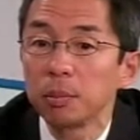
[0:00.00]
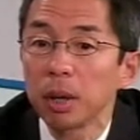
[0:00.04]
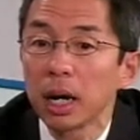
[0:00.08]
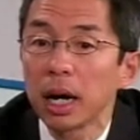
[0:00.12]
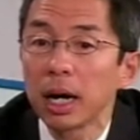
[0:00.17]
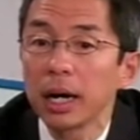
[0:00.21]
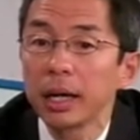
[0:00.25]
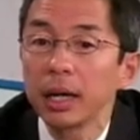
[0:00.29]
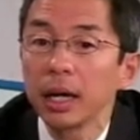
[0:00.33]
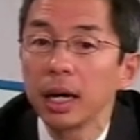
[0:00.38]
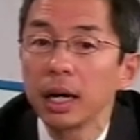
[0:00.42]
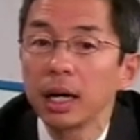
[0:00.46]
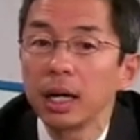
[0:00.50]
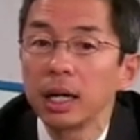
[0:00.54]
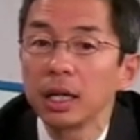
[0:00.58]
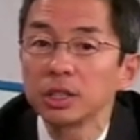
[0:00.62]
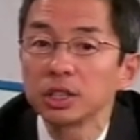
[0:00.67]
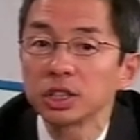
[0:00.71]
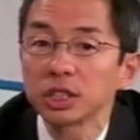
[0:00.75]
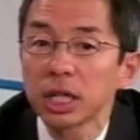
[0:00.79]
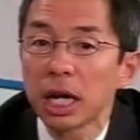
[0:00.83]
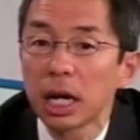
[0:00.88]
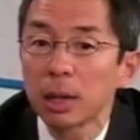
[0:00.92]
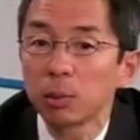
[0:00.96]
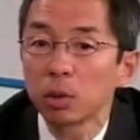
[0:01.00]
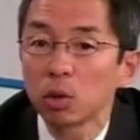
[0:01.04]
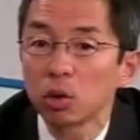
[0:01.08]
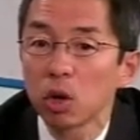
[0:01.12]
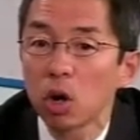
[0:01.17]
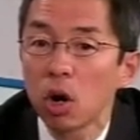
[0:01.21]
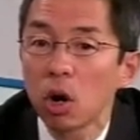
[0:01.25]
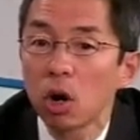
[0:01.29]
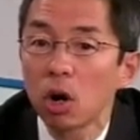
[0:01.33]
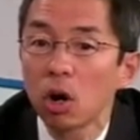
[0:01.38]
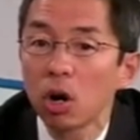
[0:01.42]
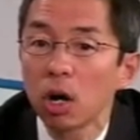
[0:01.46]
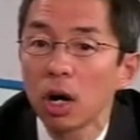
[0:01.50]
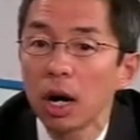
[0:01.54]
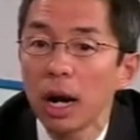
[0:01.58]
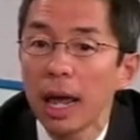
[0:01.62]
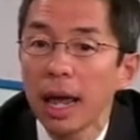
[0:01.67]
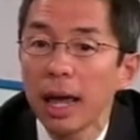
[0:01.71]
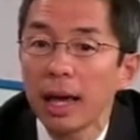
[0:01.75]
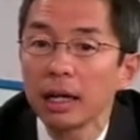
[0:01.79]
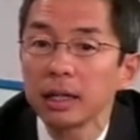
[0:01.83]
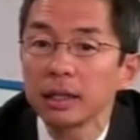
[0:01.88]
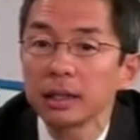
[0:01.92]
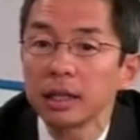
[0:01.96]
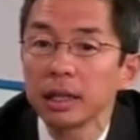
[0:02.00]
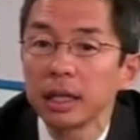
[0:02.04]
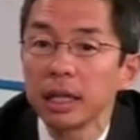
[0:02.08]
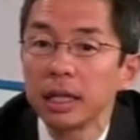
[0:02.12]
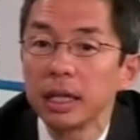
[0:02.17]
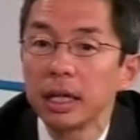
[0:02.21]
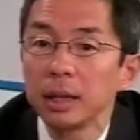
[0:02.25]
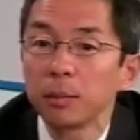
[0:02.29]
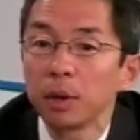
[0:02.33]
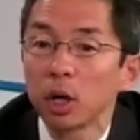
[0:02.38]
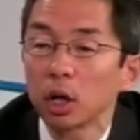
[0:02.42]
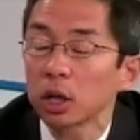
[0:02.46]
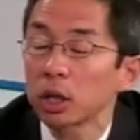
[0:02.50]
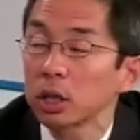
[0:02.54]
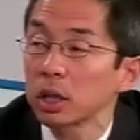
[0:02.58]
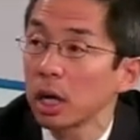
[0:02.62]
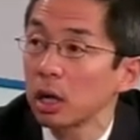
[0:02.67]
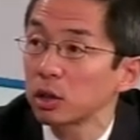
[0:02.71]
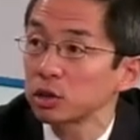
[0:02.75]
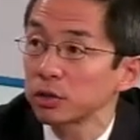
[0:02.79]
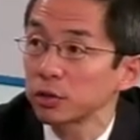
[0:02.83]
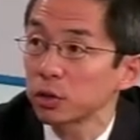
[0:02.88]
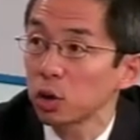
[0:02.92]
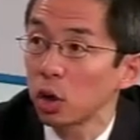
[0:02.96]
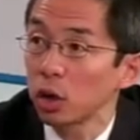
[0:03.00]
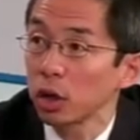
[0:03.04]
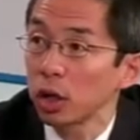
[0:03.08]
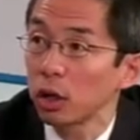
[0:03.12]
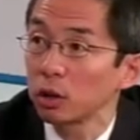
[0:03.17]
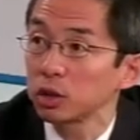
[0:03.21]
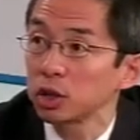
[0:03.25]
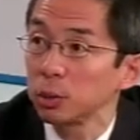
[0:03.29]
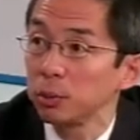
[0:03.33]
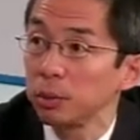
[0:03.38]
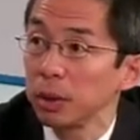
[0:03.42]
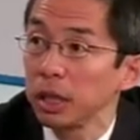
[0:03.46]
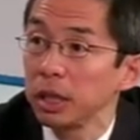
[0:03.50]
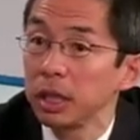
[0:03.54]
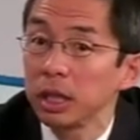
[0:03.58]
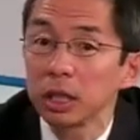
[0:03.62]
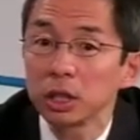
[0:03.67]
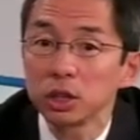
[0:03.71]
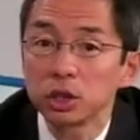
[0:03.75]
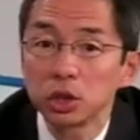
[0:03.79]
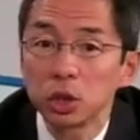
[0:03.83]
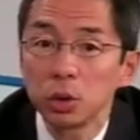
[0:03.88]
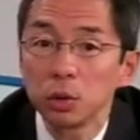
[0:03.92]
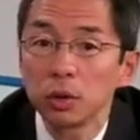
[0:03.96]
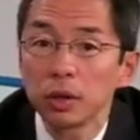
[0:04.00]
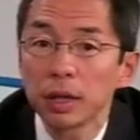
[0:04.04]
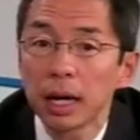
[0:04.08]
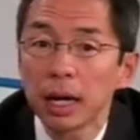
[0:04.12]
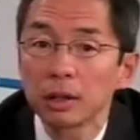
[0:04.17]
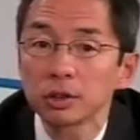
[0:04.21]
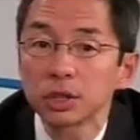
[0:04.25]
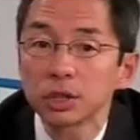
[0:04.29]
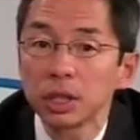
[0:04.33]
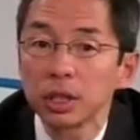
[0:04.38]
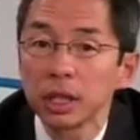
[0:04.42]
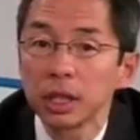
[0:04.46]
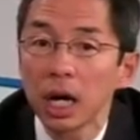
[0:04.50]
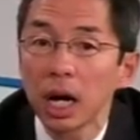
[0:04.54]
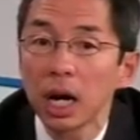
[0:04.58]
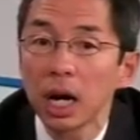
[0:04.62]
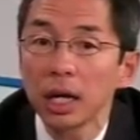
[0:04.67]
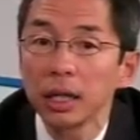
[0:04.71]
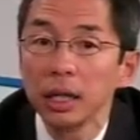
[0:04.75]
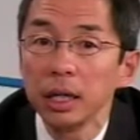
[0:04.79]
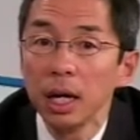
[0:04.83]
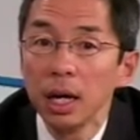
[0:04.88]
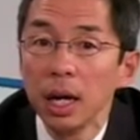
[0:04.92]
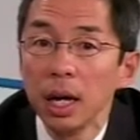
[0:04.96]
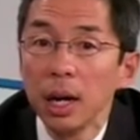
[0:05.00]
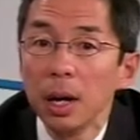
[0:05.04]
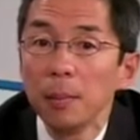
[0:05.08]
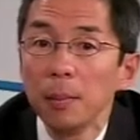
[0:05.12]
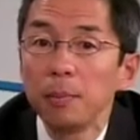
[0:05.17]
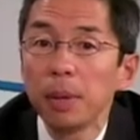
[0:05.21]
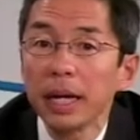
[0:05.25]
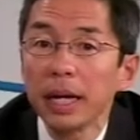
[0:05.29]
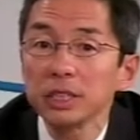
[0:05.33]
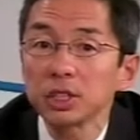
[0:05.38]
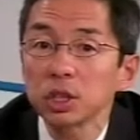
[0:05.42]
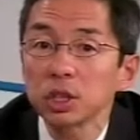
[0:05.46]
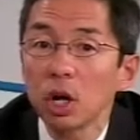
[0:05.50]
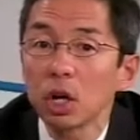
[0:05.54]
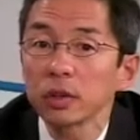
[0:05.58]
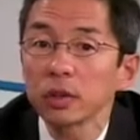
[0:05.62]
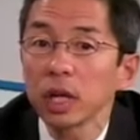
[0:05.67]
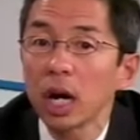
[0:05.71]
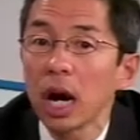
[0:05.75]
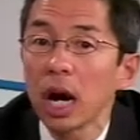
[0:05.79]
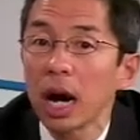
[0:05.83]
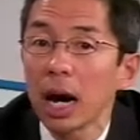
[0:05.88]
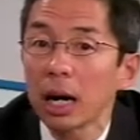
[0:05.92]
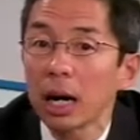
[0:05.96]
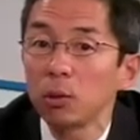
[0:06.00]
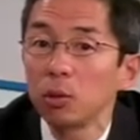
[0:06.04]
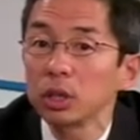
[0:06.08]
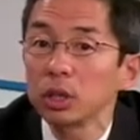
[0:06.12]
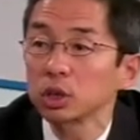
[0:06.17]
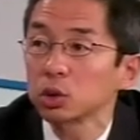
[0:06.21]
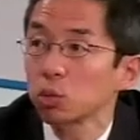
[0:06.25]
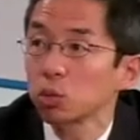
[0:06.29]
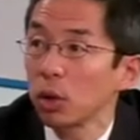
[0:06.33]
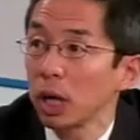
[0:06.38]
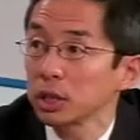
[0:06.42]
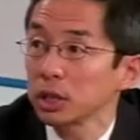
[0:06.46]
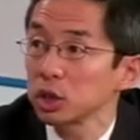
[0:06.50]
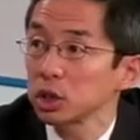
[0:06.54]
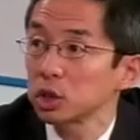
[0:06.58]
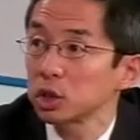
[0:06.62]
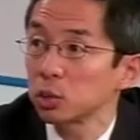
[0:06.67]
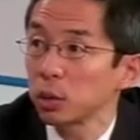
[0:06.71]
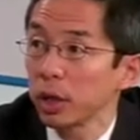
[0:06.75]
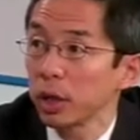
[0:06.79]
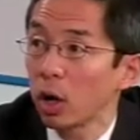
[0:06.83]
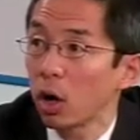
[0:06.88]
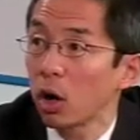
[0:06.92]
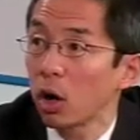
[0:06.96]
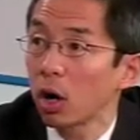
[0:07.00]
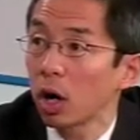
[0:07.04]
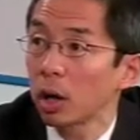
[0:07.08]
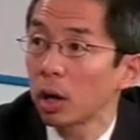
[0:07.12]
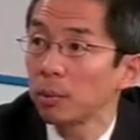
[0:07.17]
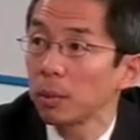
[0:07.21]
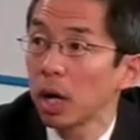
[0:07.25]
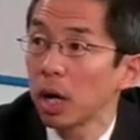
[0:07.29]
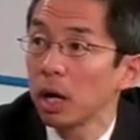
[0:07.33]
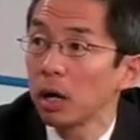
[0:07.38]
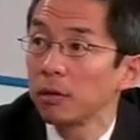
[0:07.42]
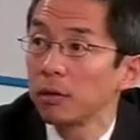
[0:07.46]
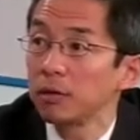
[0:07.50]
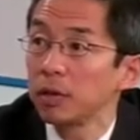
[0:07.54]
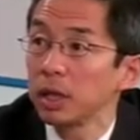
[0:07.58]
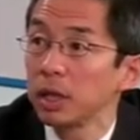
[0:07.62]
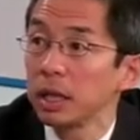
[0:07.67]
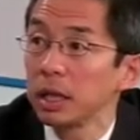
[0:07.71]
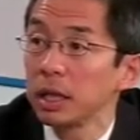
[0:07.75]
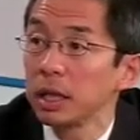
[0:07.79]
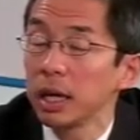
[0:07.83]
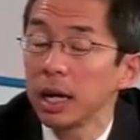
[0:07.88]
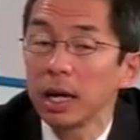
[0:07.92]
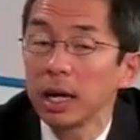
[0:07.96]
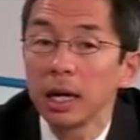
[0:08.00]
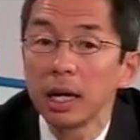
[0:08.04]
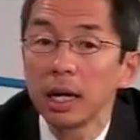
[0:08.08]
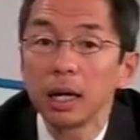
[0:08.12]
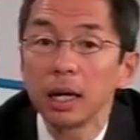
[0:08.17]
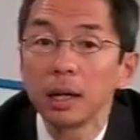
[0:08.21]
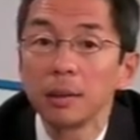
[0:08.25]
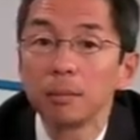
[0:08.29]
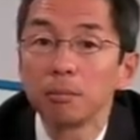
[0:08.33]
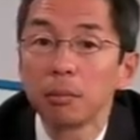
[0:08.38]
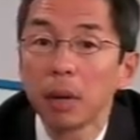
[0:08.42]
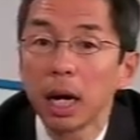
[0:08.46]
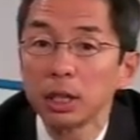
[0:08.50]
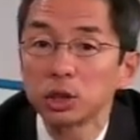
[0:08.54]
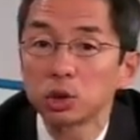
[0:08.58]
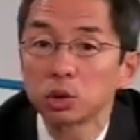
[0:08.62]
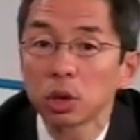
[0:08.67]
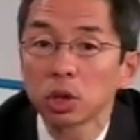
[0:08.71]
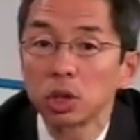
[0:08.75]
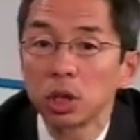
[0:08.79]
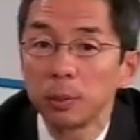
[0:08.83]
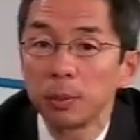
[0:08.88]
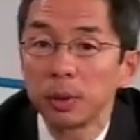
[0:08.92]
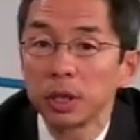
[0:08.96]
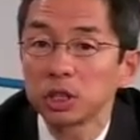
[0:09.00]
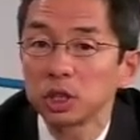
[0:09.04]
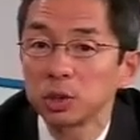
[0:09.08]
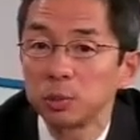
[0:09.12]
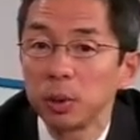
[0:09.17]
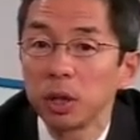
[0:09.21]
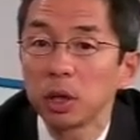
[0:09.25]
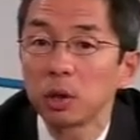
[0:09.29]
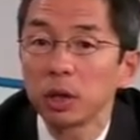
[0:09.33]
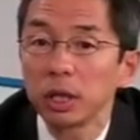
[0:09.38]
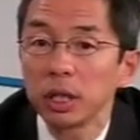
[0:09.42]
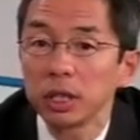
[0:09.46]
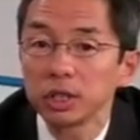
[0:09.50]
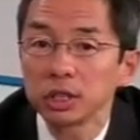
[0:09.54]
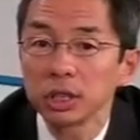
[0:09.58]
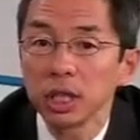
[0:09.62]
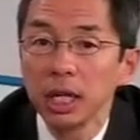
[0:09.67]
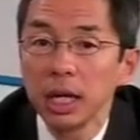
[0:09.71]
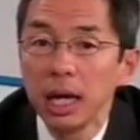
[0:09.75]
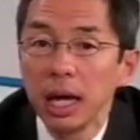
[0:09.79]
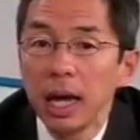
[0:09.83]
by Saibal Carr at the American College of Cardiology meeting in 2009 based on the high-risk registry arm of the MitraClip experience.